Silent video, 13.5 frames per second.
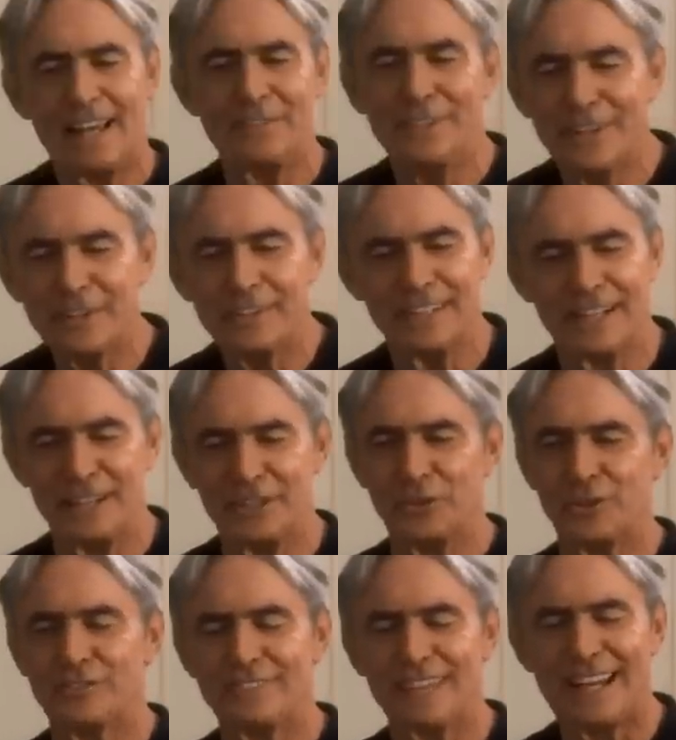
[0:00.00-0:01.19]
And the other thing I
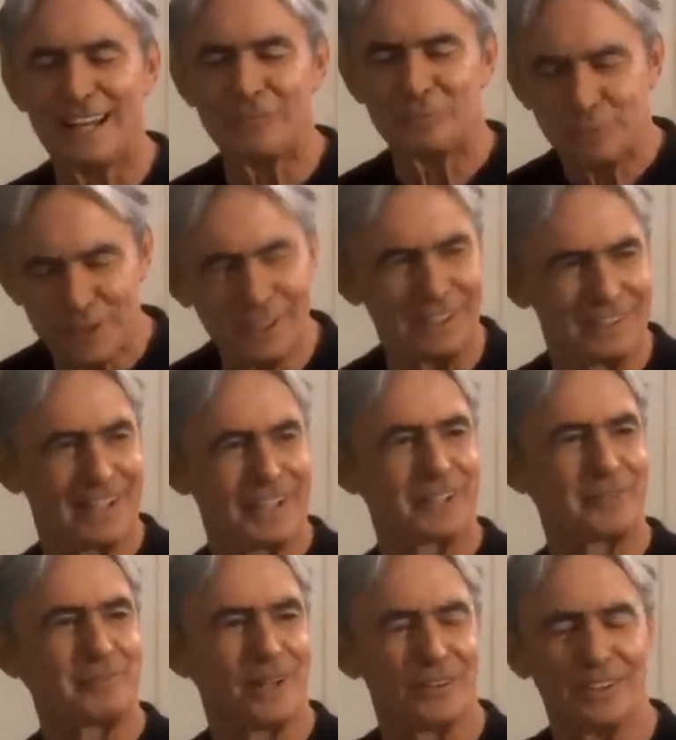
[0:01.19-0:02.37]
noticed that I really like
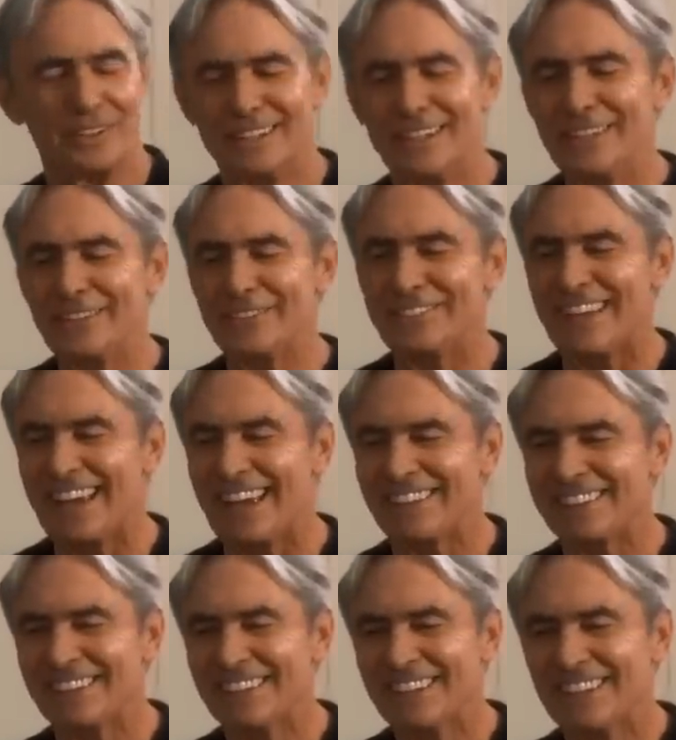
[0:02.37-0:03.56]
about it is
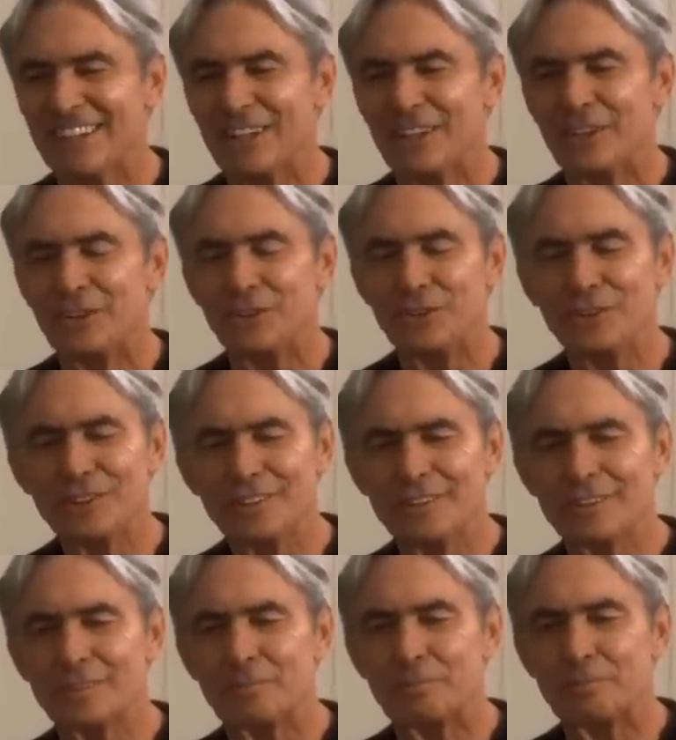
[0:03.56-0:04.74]
that you're
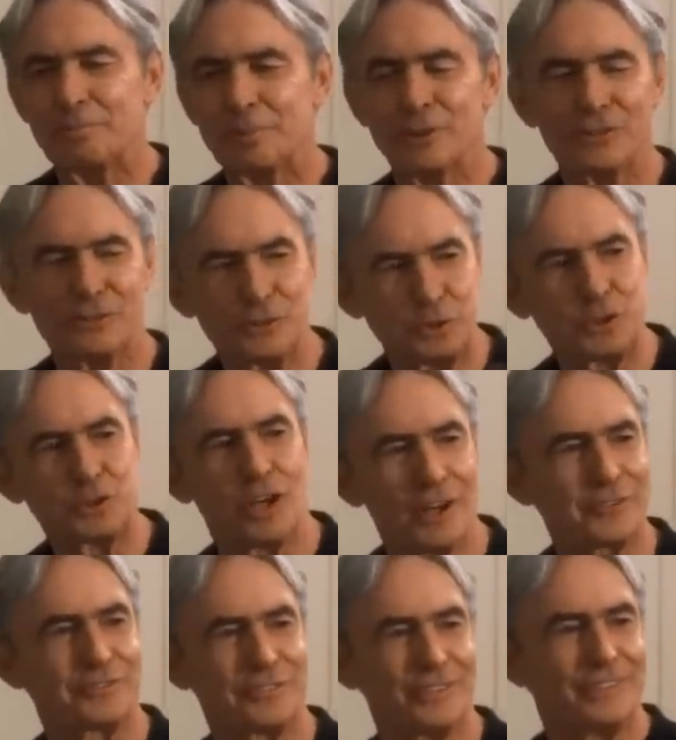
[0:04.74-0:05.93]
the person who
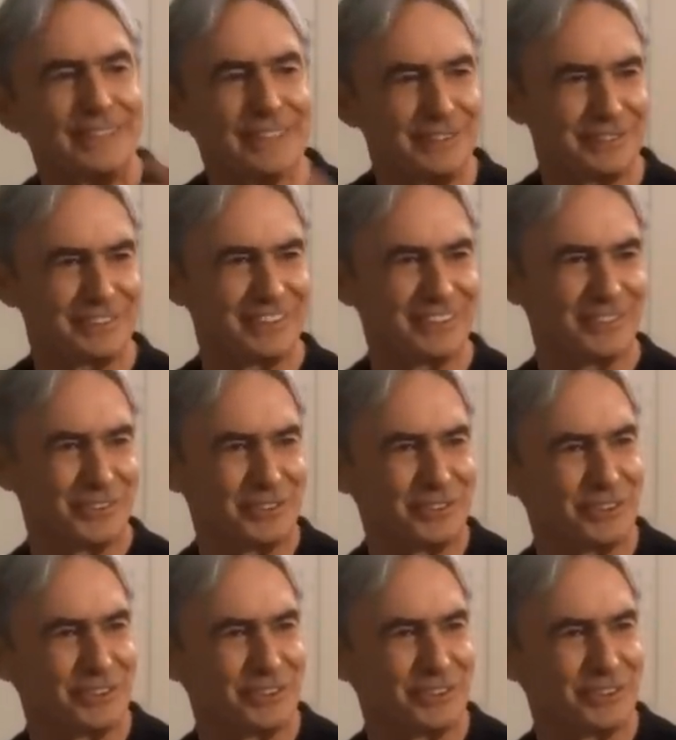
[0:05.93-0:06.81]
talks the least in the